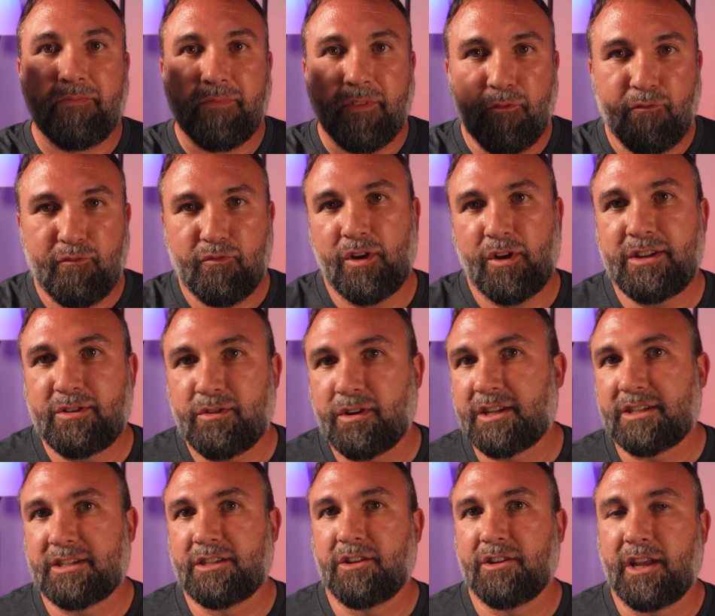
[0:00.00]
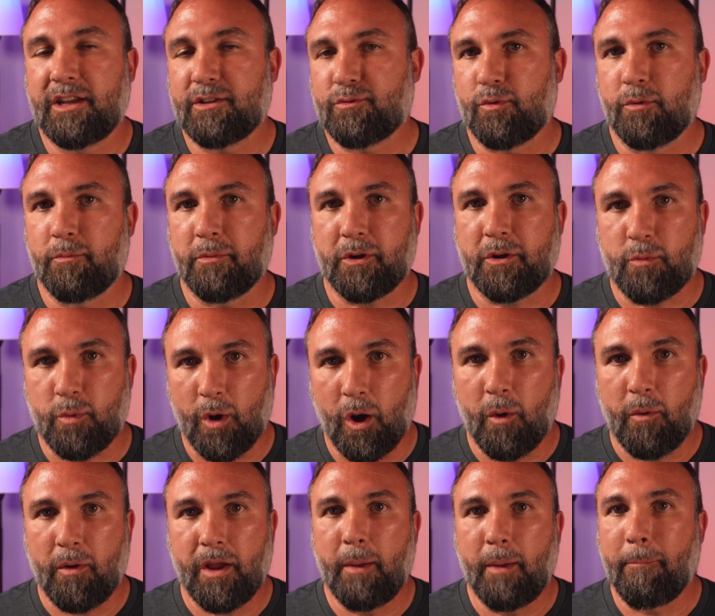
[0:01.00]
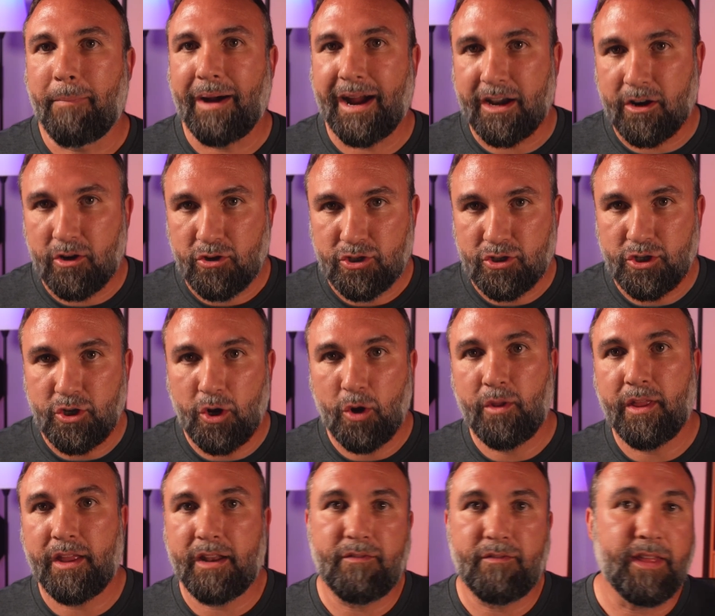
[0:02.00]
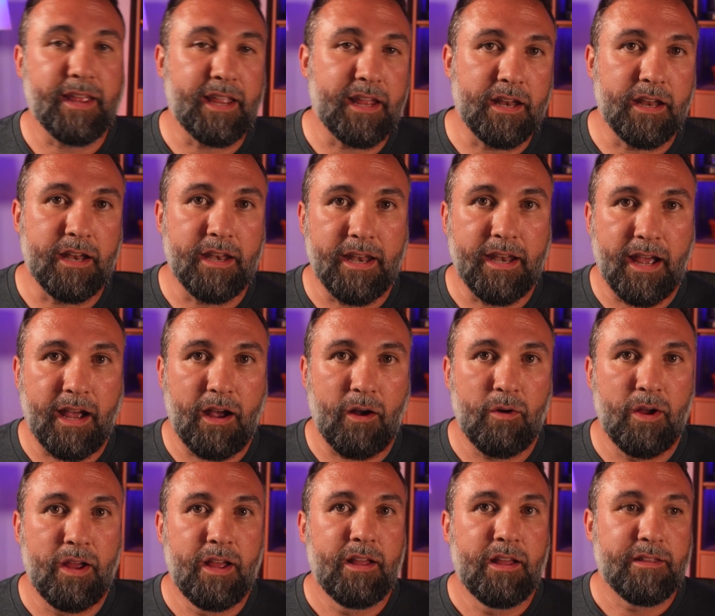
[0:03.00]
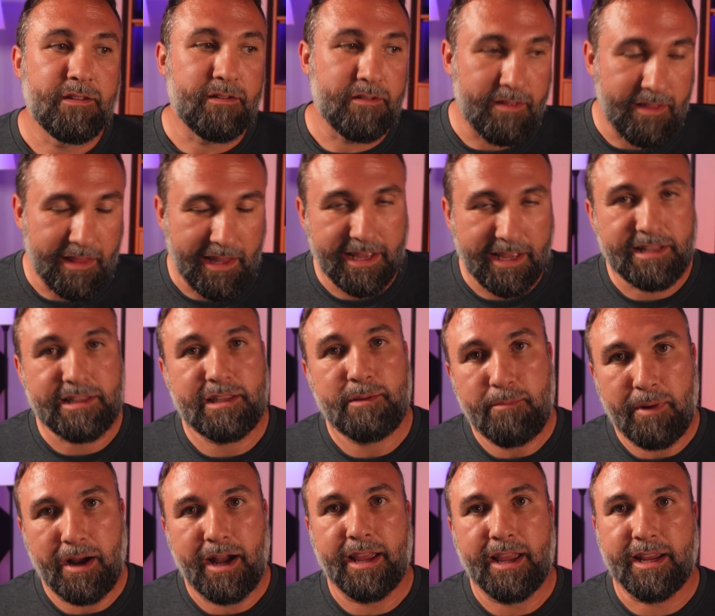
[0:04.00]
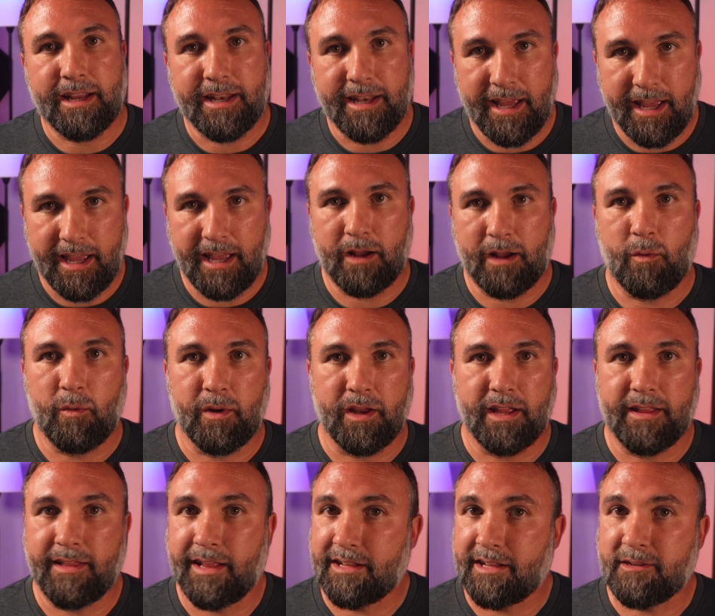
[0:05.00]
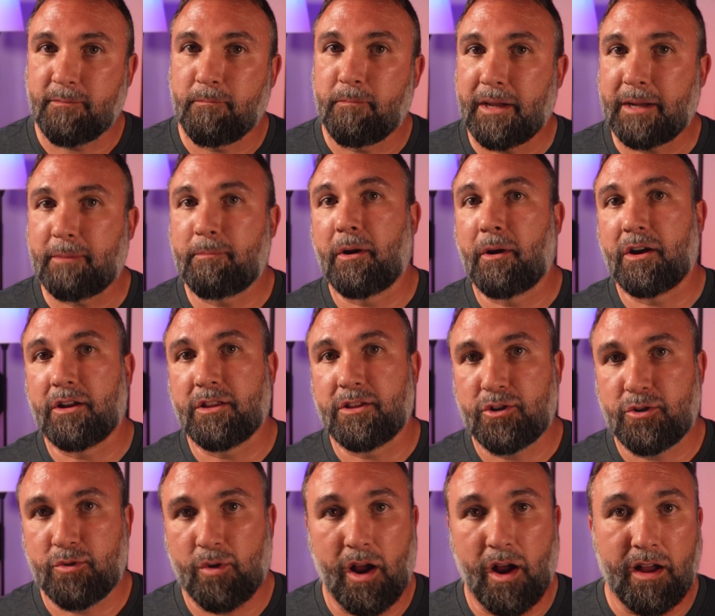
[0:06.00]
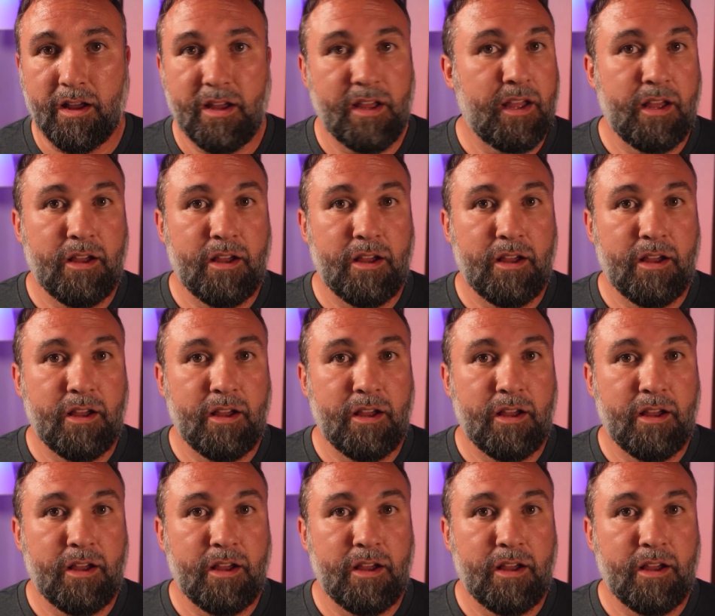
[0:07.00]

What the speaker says: Frederick still has room to grow, and buyers know that if they get in now, they're likely buying into equity, and that's a big part of the draw.